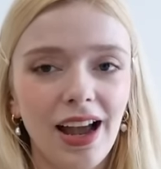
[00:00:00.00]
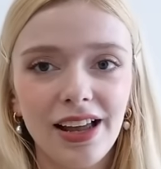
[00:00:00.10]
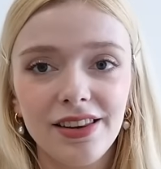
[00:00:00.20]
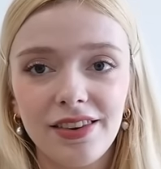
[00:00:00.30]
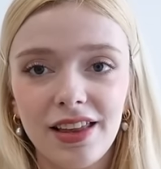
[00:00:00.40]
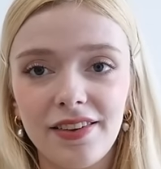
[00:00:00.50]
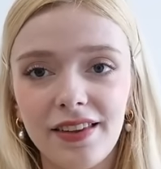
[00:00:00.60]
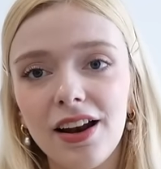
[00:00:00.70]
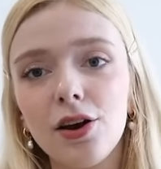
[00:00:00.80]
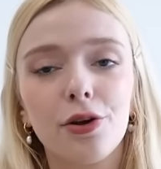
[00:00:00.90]
And they
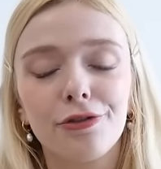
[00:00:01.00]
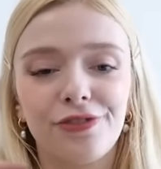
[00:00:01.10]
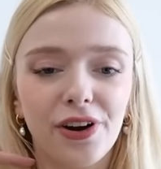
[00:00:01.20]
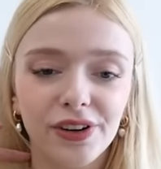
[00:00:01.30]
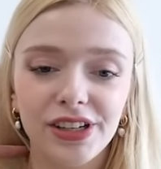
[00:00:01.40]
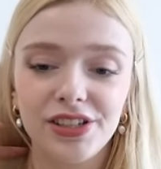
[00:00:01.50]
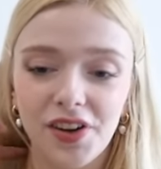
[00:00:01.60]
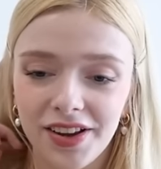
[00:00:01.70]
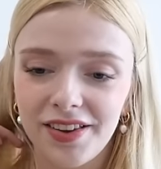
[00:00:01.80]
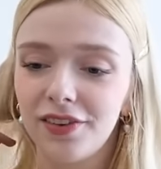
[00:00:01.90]
sell a lot of very
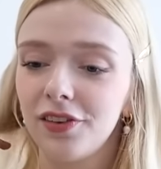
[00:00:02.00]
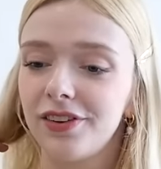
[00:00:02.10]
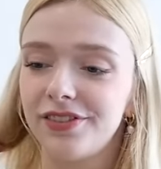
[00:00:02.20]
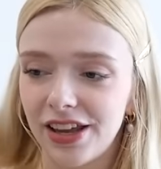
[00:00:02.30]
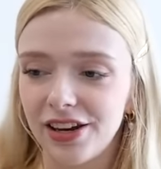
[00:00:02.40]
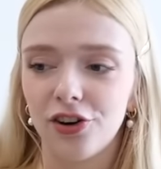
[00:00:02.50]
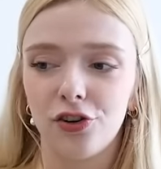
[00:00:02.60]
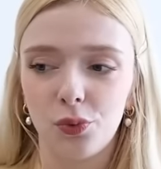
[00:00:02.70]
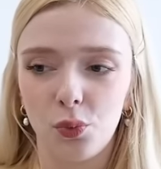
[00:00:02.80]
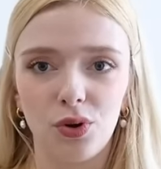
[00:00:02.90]
nice
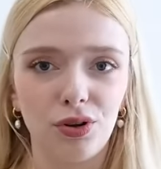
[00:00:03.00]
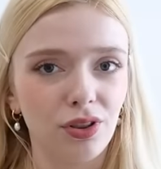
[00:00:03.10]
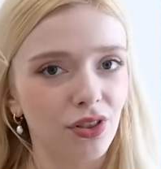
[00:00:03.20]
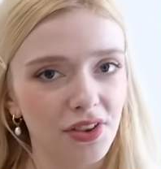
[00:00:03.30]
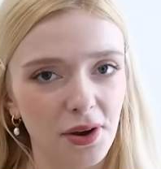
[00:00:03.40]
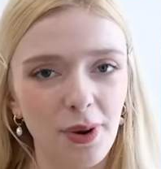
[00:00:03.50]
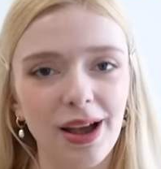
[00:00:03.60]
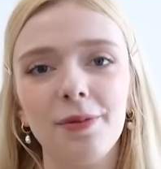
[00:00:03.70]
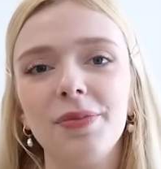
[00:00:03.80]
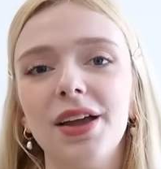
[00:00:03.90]
Danish wool
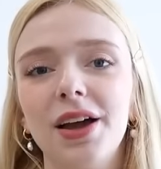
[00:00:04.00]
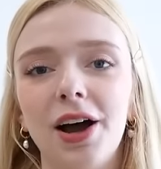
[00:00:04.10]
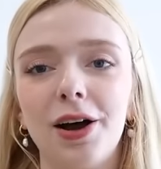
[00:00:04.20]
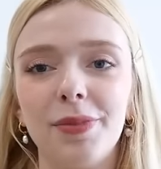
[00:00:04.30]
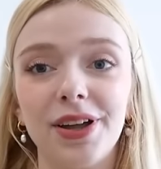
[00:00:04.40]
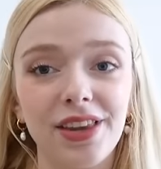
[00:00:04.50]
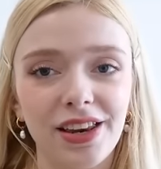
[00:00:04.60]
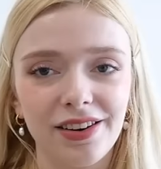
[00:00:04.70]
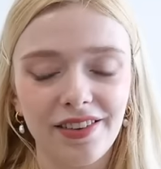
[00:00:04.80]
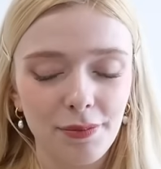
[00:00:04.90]
knitwear. Um, and
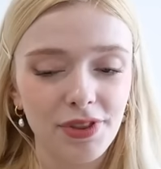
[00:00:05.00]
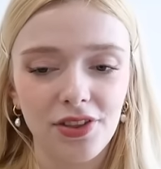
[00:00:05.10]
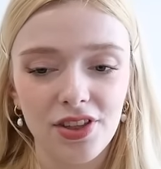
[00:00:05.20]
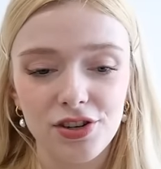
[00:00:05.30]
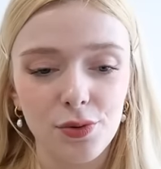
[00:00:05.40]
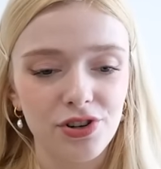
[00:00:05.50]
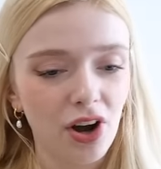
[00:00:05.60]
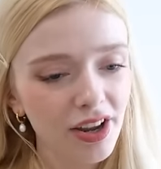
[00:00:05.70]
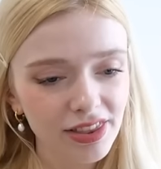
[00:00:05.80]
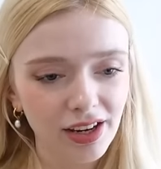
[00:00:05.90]
then something that they do, which
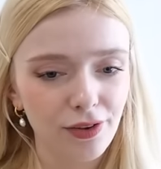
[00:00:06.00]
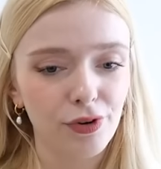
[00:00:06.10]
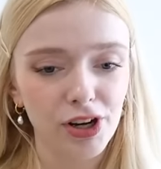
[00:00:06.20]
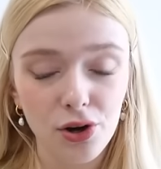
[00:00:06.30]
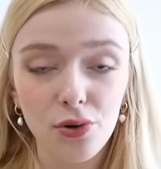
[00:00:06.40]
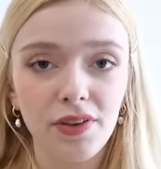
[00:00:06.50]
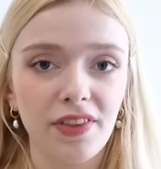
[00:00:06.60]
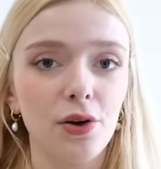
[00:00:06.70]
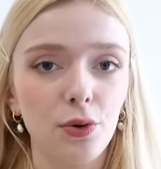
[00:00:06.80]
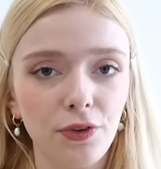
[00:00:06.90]
I think is really cool, is
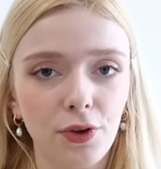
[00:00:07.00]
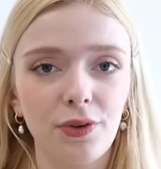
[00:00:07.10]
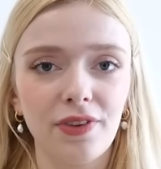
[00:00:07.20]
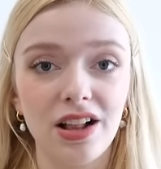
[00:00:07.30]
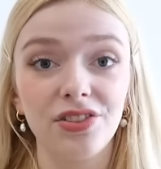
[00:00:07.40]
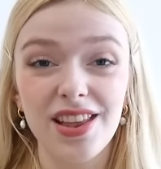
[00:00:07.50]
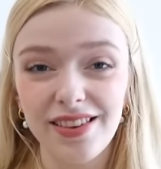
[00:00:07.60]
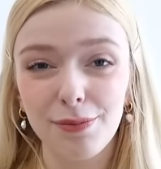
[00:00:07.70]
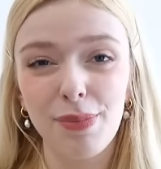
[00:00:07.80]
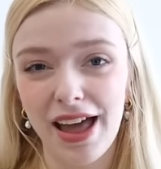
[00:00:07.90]
they also sell
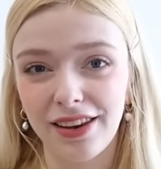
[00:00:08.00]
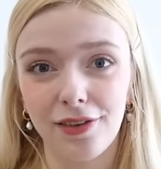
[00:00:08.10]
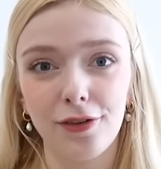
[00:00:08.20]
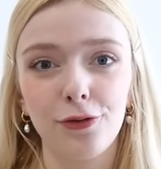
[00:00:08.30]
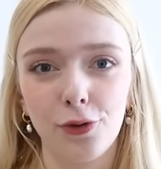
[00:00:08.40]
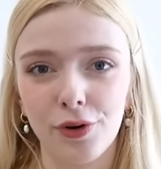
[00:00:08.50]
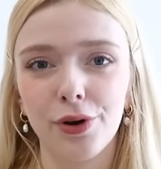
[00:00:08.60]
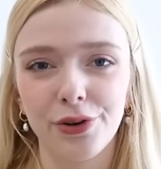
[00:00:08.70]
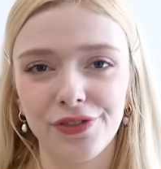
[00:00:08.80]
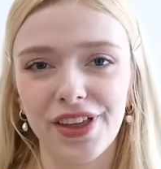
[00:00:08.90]
knitting patterns for a
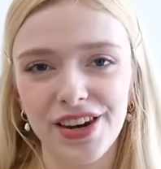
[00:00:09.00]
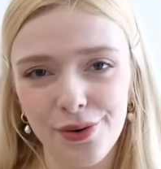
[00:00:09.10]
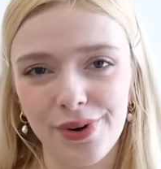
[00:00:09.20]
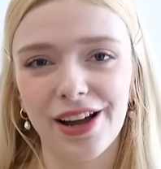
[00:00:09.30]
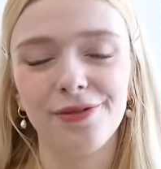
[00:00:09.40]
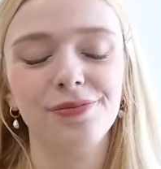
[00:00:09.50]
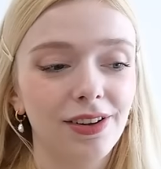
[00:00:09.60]
lot of their knitwear.